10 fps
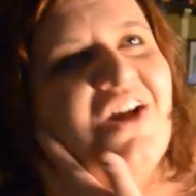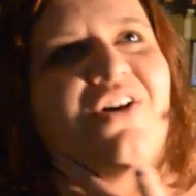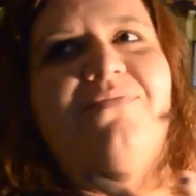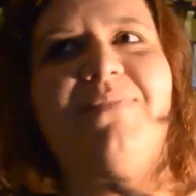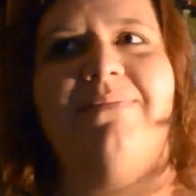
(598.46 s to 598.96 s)

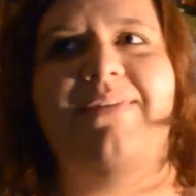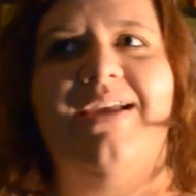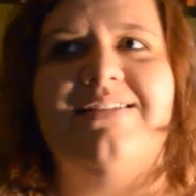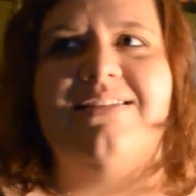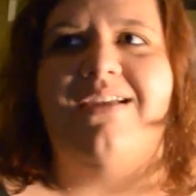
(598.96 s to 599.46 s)
if maybe I
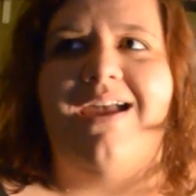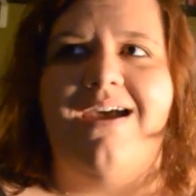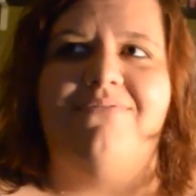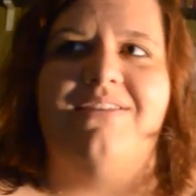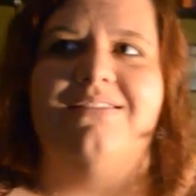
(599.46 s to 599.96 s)
didn't
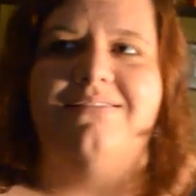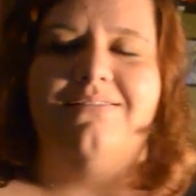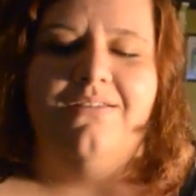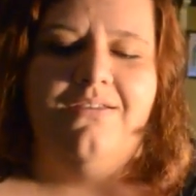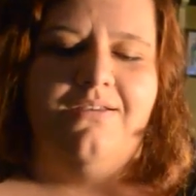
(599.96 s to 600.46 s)
have this?
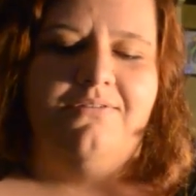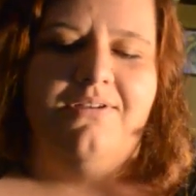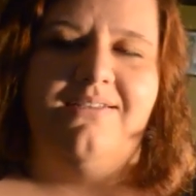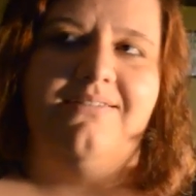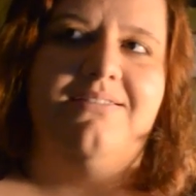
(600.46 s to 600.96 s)

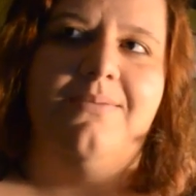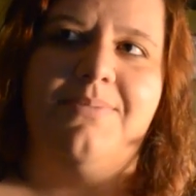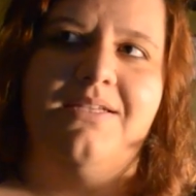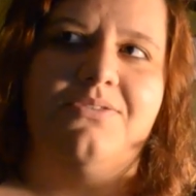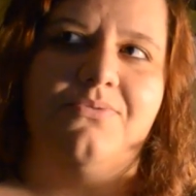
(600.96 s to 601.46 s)
Is this something
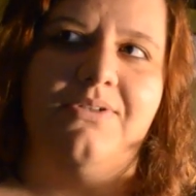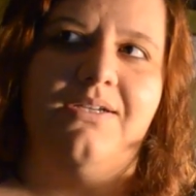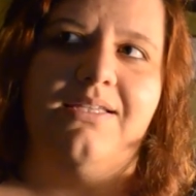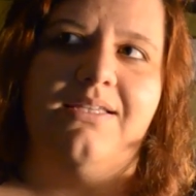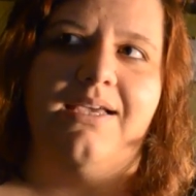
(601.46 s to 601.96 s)
that's
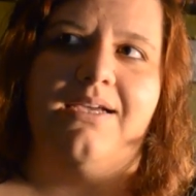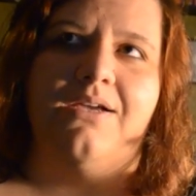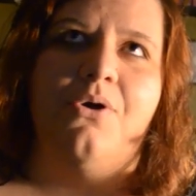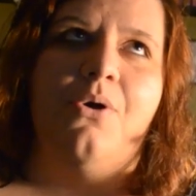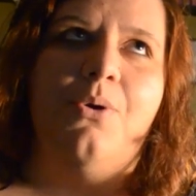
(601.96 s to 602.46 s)
really like
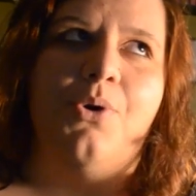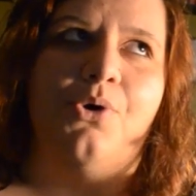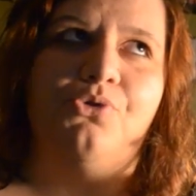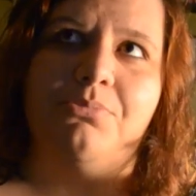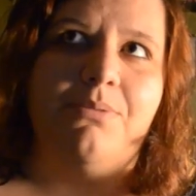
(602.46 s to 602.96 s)
holding me